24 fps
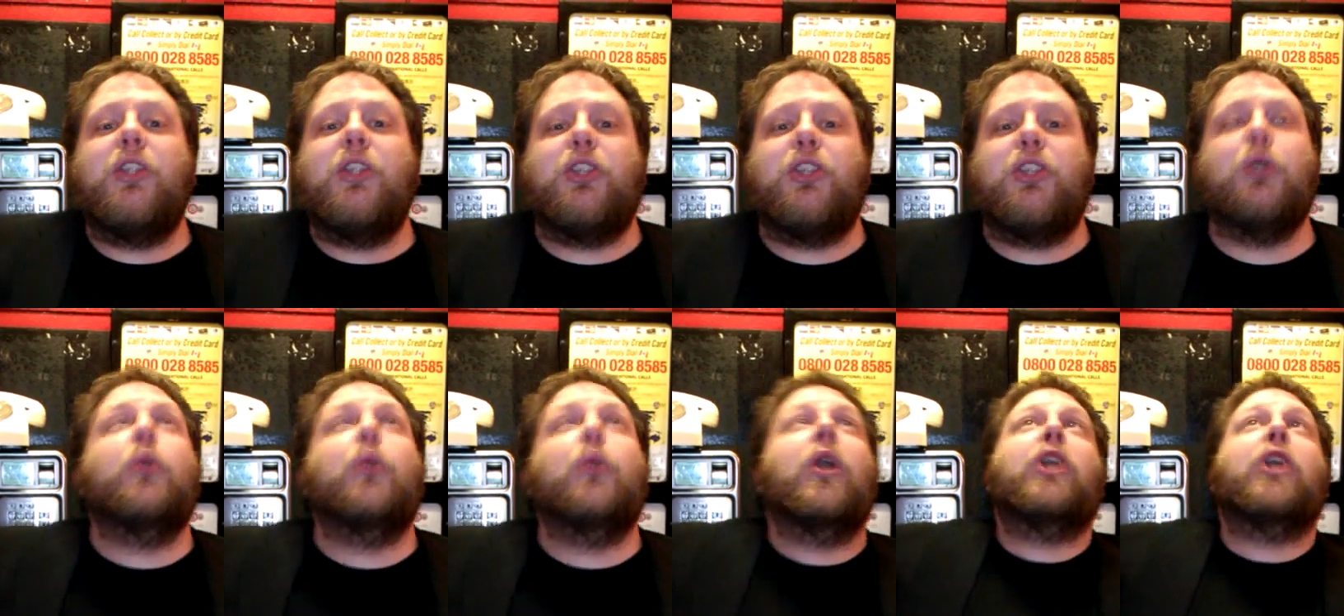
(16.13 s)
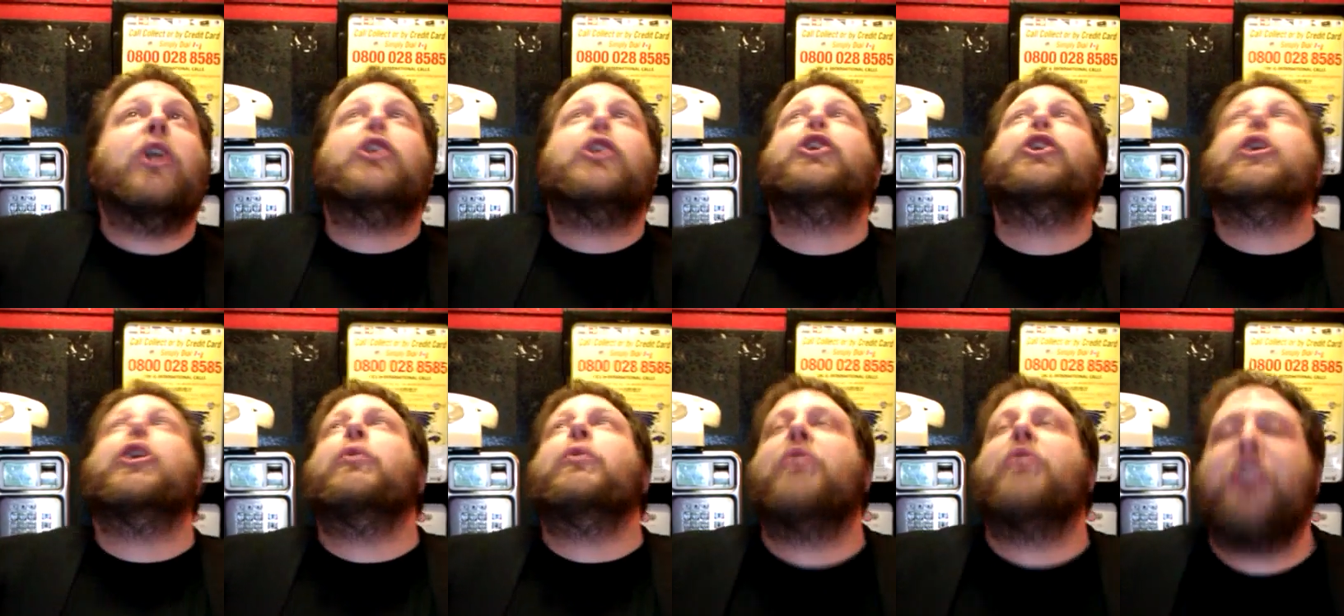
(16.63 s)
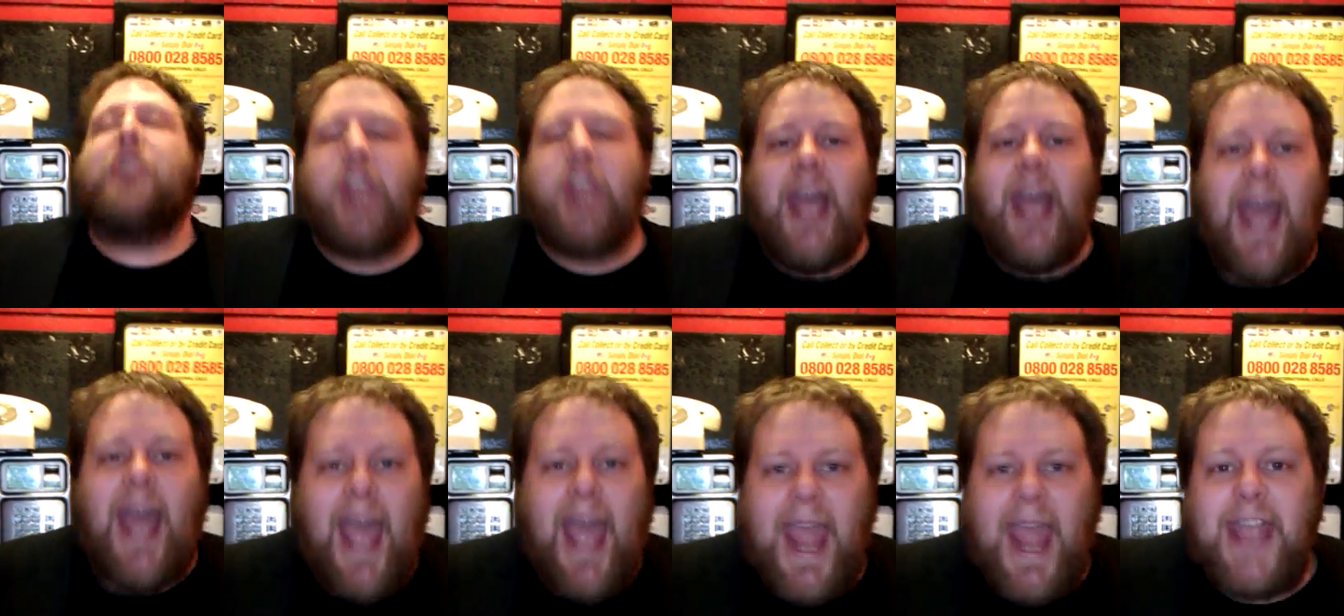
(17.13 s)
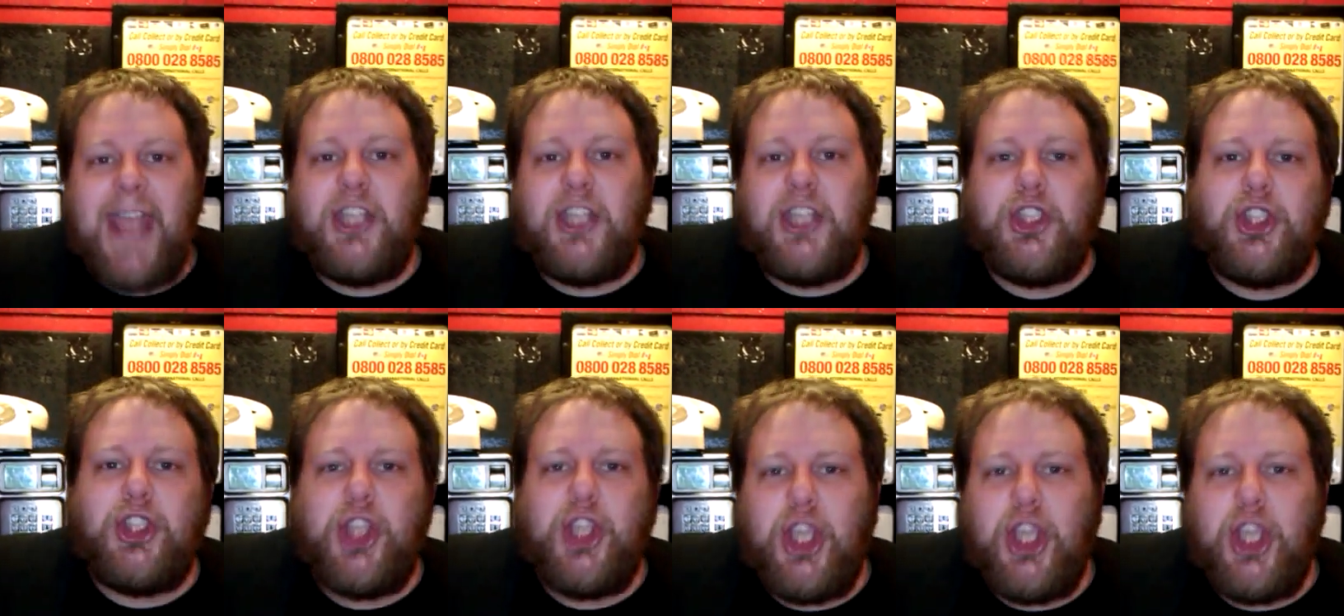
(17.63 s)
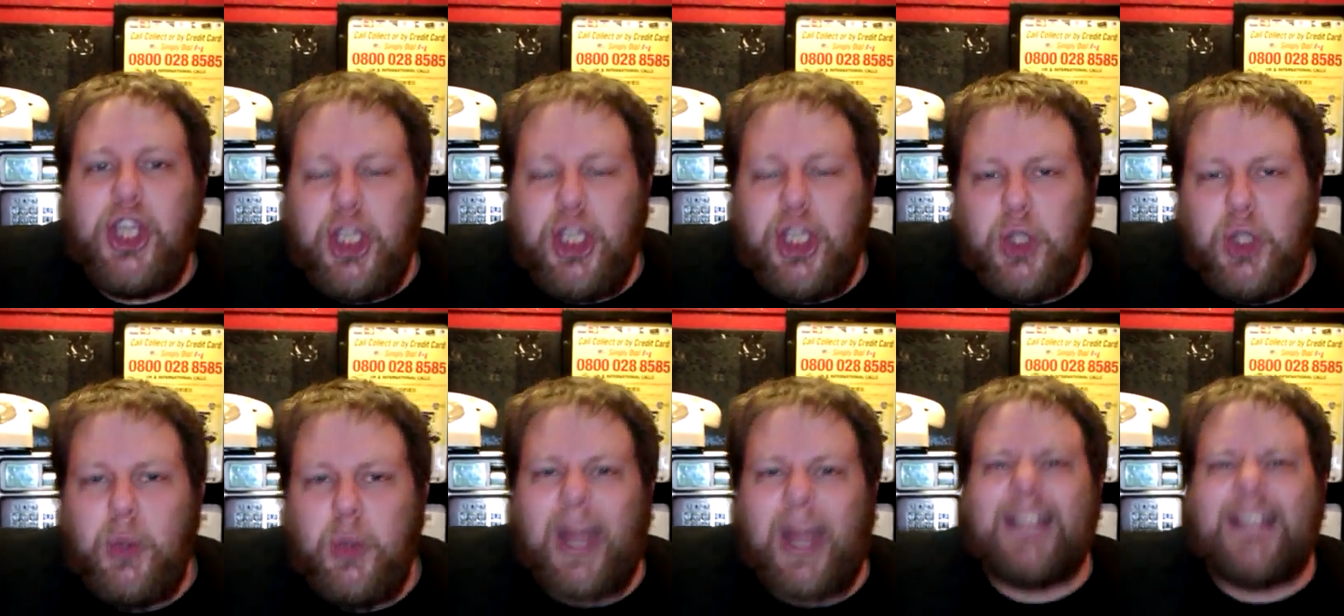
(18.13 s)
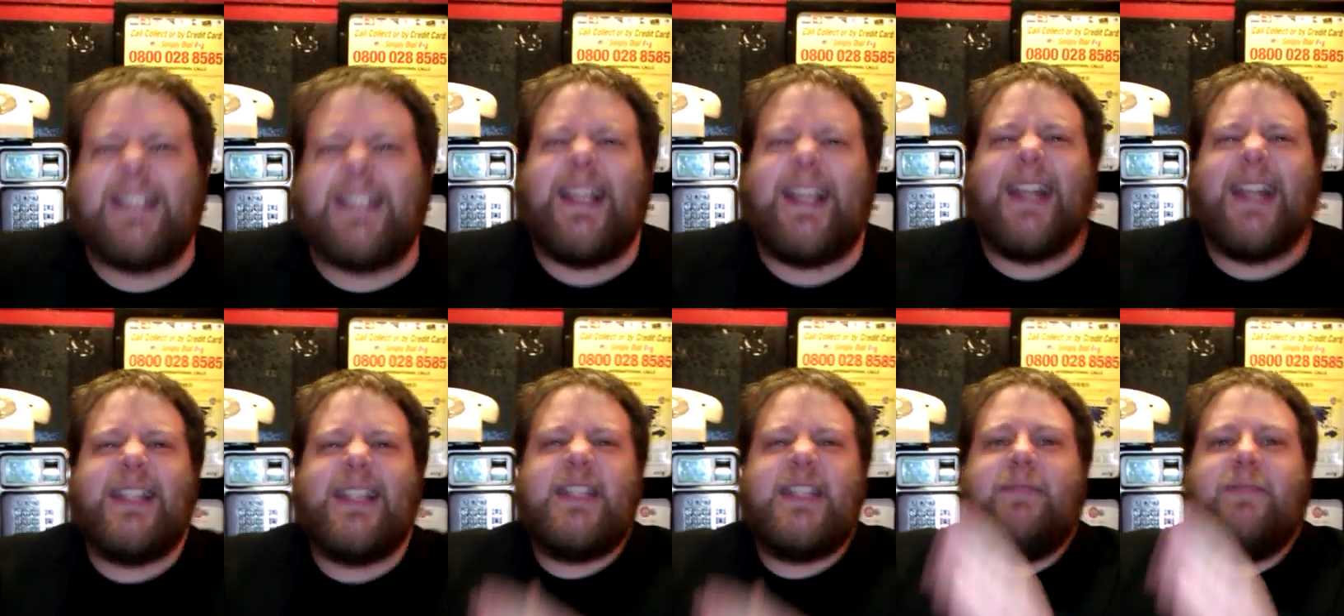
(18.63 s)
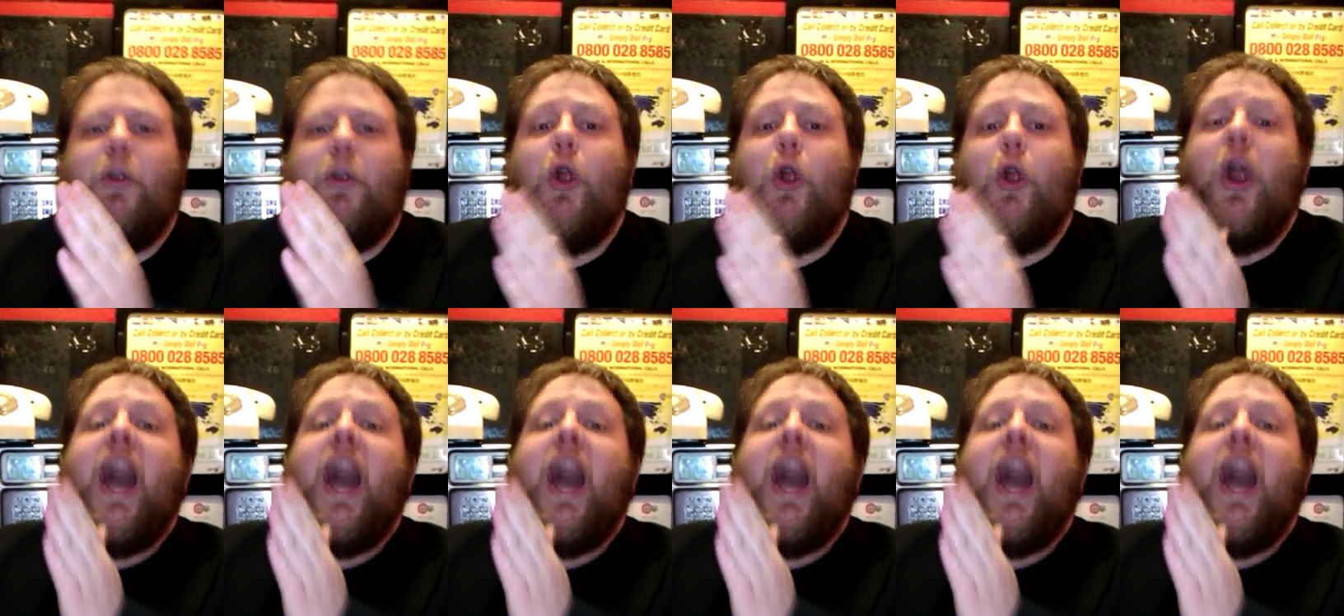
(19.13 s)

to Juice HQ. That stands for